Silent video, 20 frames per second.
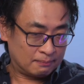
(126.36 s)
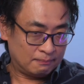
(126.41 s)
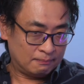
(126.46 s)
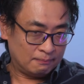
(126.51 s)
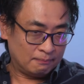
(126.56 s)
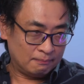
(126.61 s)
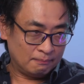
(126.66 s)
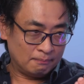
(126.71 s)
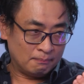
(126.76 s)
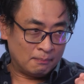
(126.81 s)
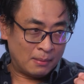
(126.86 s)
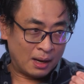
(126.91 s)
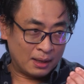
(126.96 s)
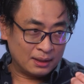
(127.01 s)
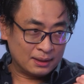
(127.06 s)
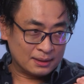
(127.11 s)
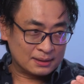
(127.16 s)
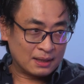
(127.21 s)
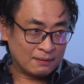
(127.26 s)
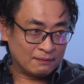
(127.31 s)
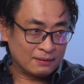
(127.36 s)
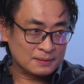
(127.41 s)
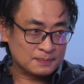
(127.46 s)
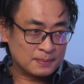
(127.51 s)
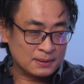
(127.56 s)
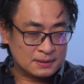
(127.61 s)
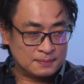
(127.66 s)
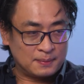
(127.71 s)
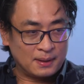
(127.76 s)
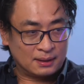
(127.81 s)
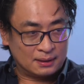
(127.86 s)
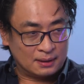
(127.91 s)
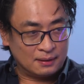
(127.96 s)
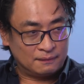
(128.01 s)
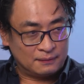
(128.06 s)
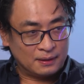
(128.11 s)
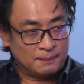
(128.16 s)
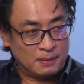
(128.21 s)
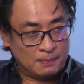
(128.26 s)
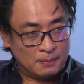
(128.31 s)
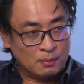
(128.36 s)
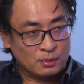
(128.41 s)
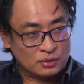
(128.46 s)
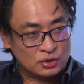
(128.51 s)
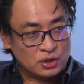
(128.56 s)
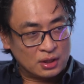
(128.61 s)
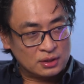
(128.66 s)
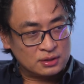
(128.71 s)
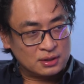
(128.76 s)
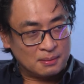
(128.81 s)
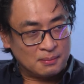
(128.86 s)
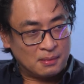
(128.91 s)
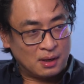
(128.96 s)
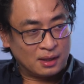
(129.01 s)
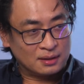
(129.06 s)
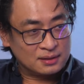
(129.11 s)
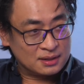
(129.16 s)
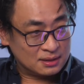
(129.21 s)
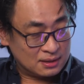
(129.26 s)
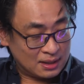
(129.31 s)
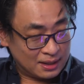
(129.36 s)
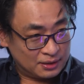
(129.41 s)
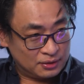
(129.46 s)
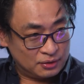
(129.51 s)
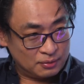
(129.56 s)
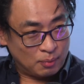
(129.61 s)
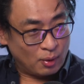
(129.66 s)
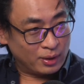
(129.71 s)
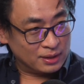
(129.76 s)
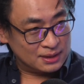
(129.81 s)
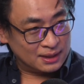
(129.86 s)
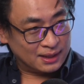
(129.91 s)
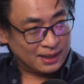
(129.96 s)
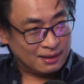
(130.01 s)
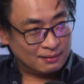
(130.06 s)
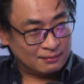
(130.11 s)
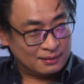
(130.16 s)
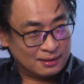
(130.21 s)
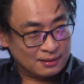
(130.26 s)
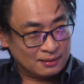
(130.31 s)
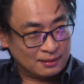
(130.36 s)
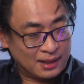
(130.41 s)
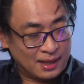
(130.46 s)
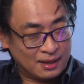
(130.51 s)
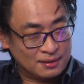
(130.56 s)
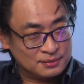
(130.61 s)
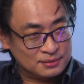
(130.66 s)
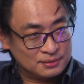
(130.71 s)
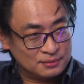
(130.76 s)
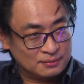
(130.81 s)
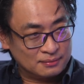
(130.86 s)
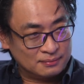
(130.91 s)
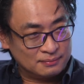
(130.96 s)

money savings perspective, that people will change their mind, just like you're pointing out the council.